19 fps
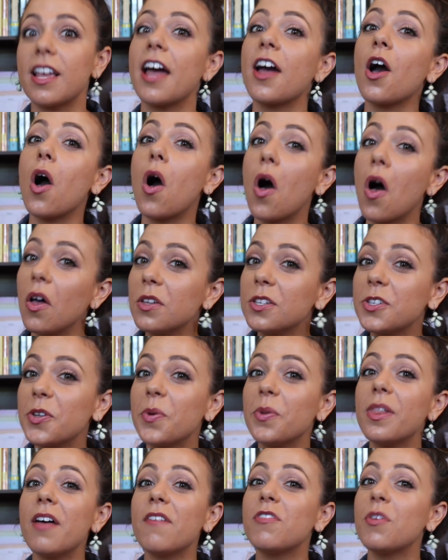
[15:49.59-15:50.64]
I
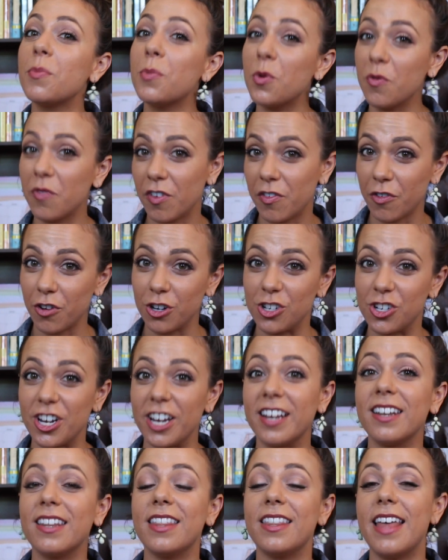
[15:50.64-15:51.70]
also love the movie
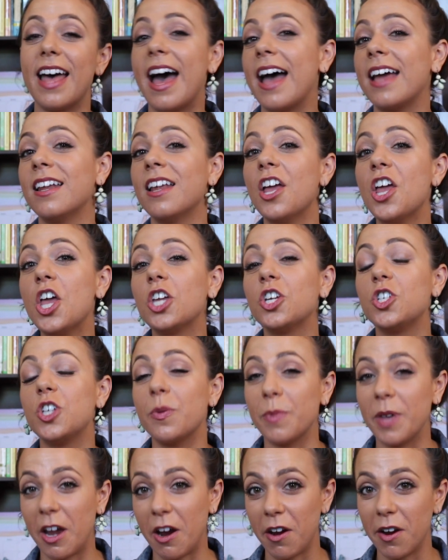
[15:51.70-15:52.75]
version that
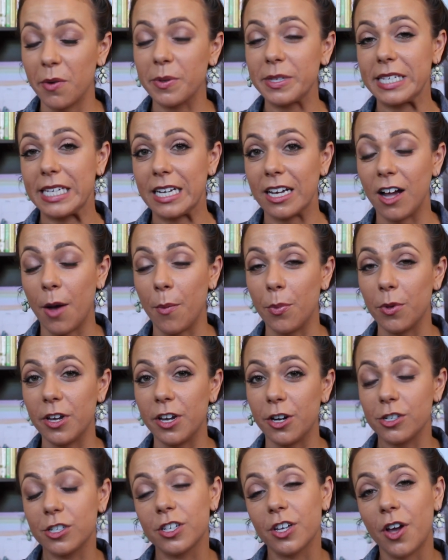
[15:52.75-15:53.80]
Jim Carrey was in a couple
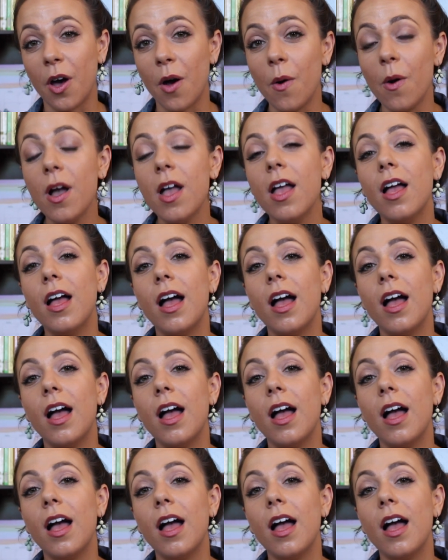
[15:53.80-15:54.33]
years ago.